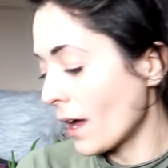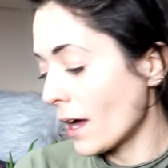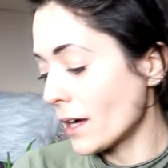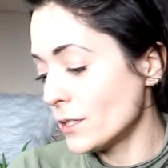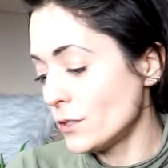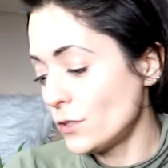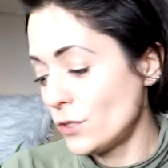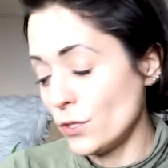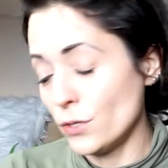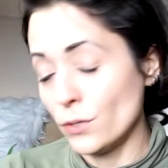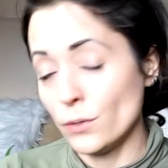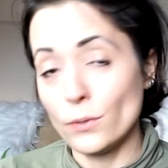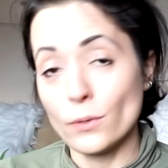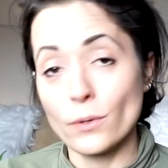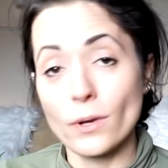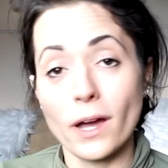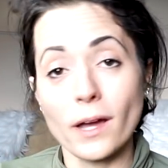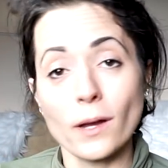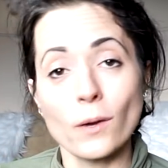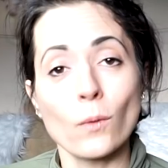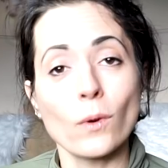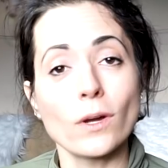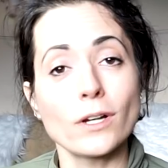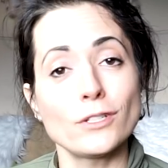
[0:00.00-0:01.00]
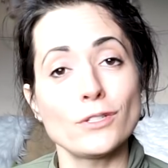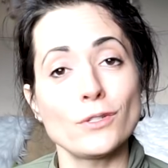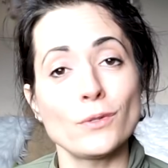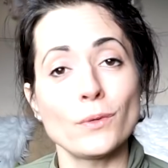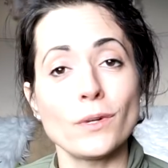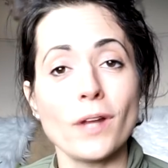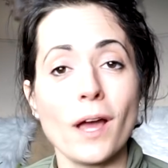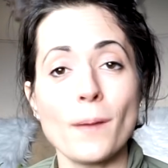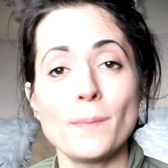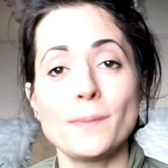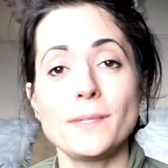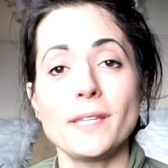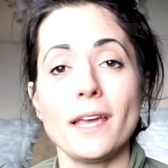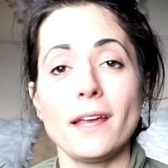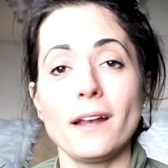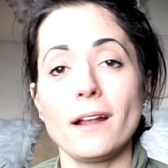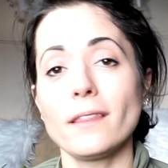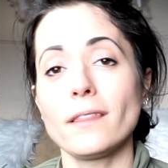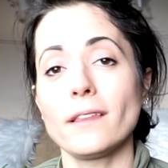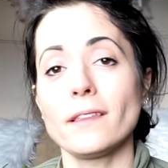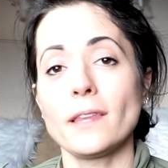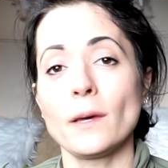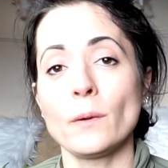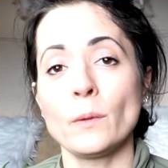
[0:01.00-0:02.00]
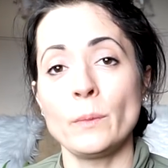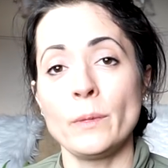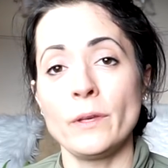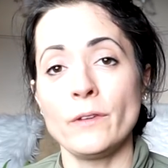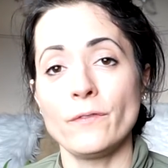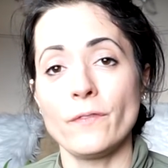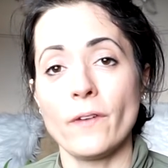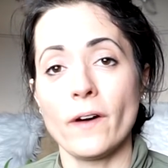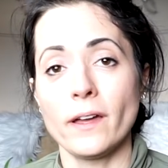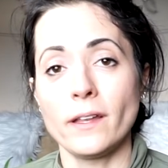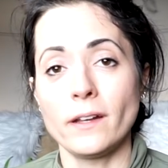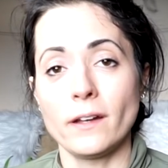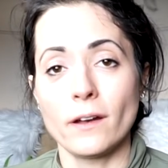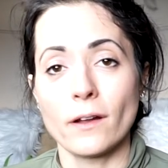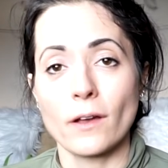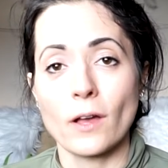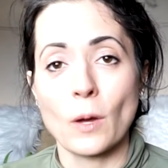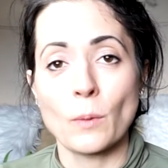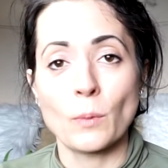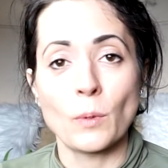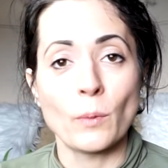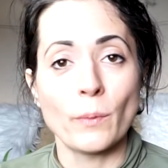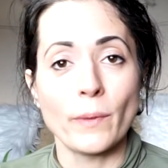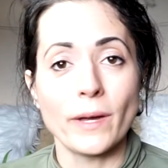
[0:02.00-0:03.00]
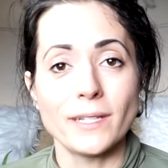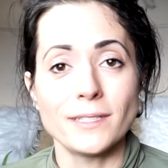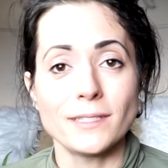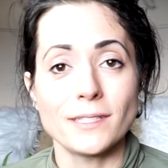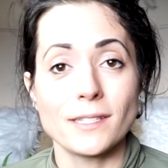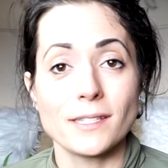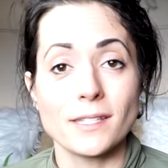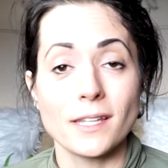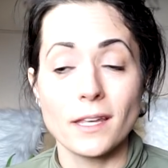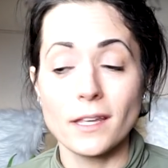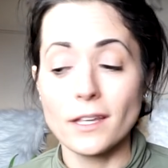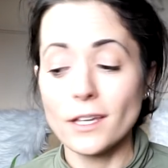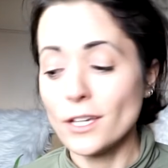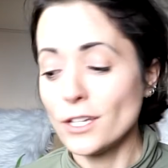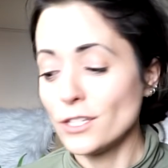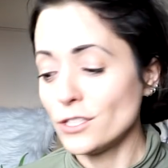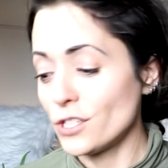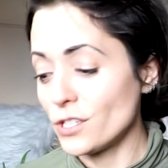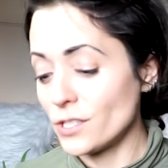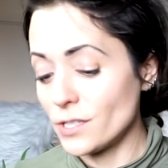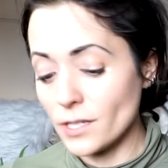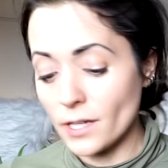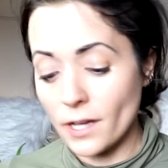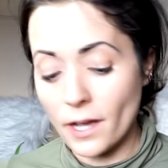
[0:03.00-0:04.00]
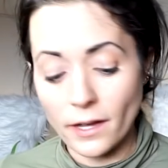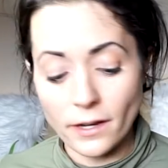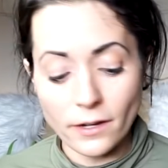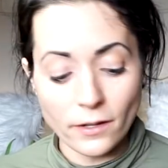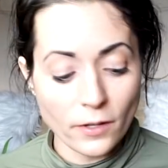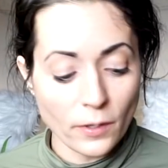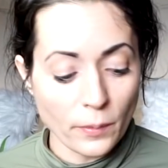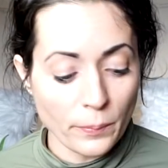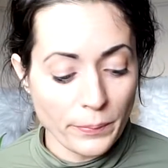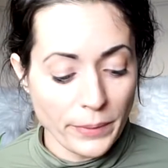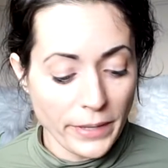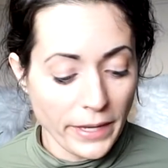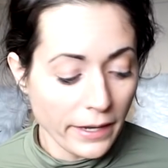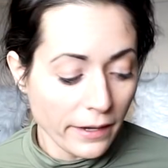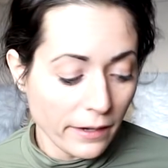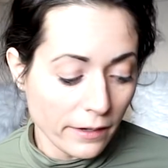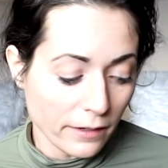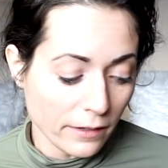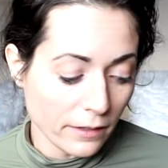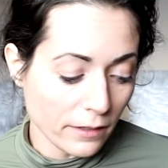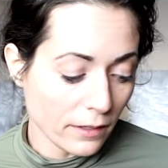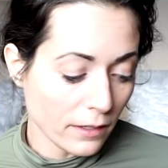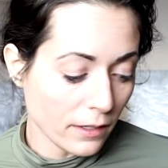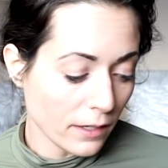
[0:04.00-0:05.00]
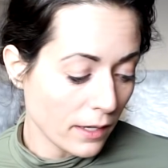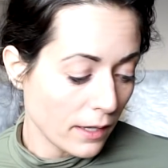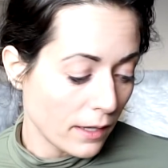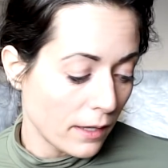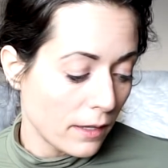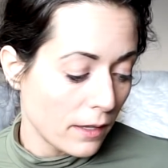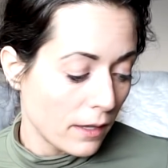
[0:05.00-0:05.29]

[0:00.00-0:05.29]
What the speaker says: I do kind of want to do an update. I thought that would be fun in a couple months, just to kind of compare